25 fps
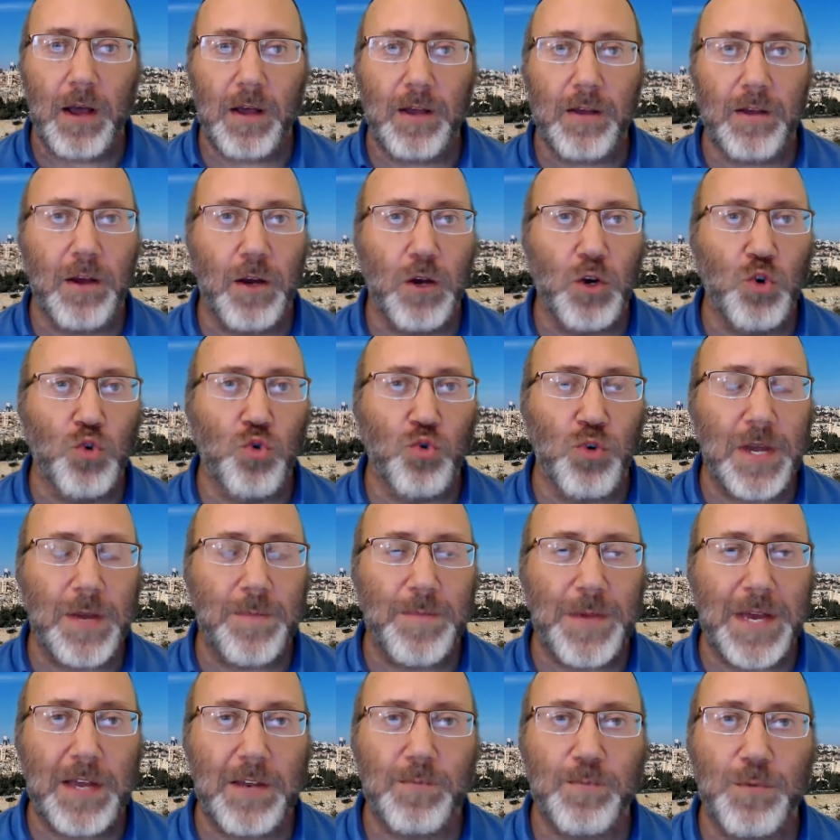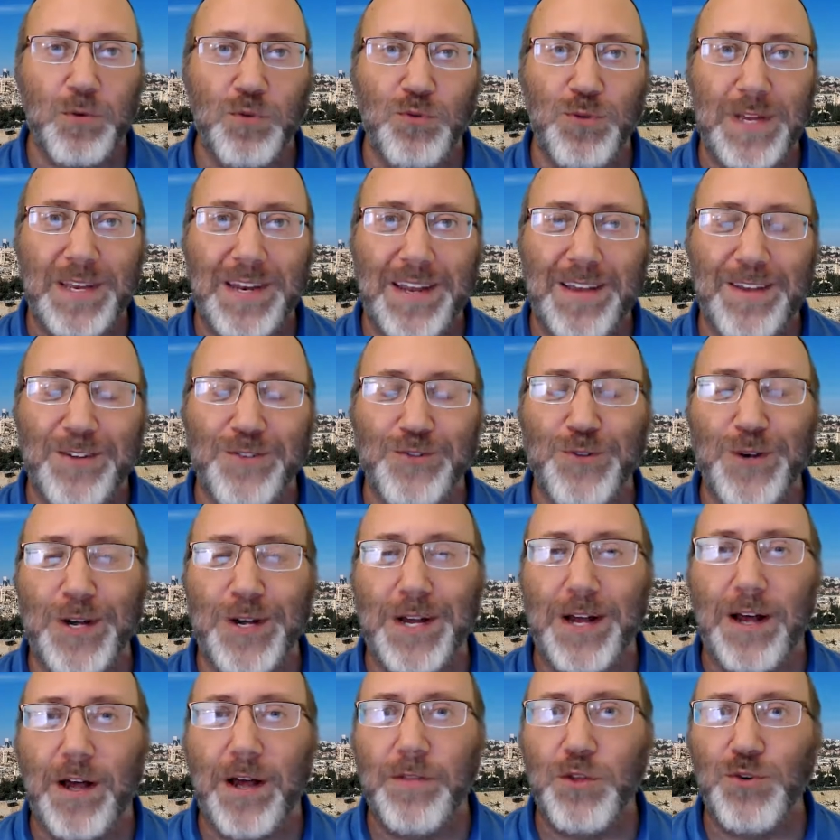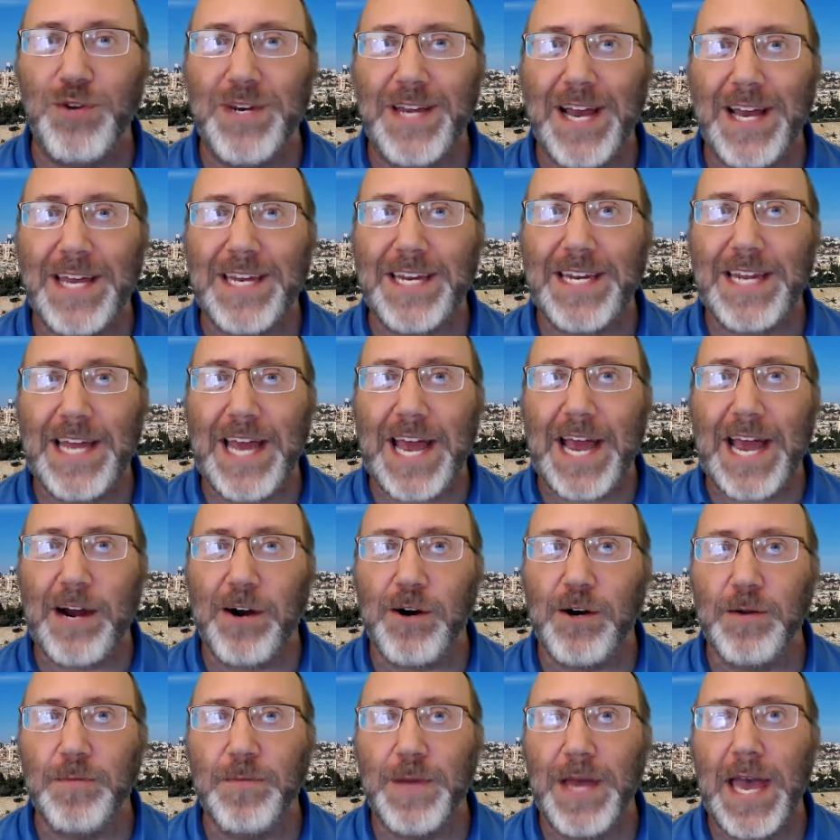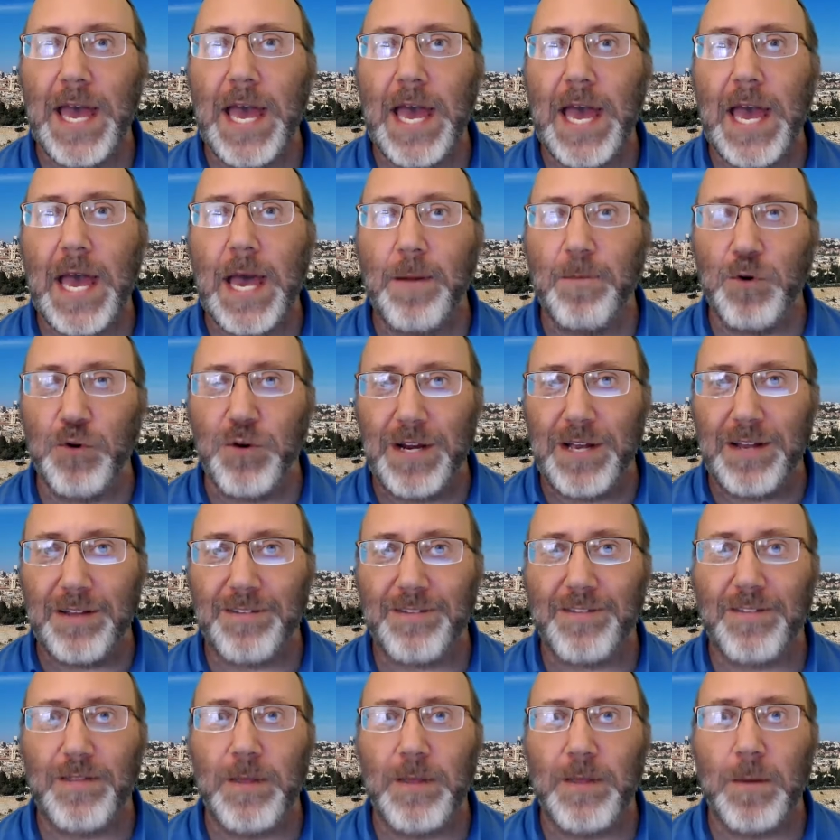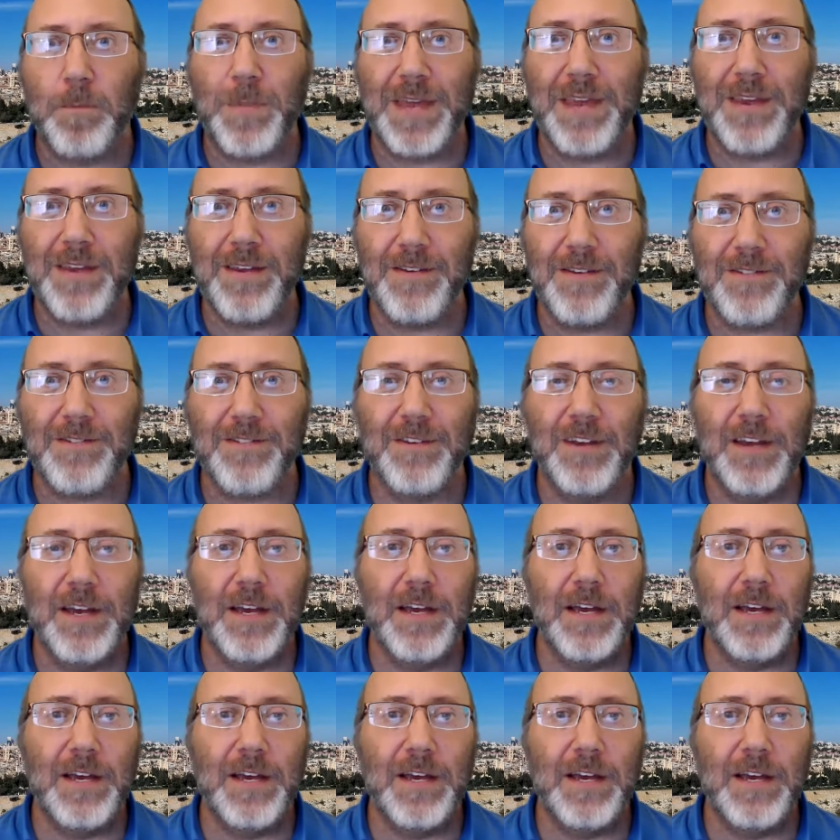agreement between Israel and the United Arab Emirates, the peace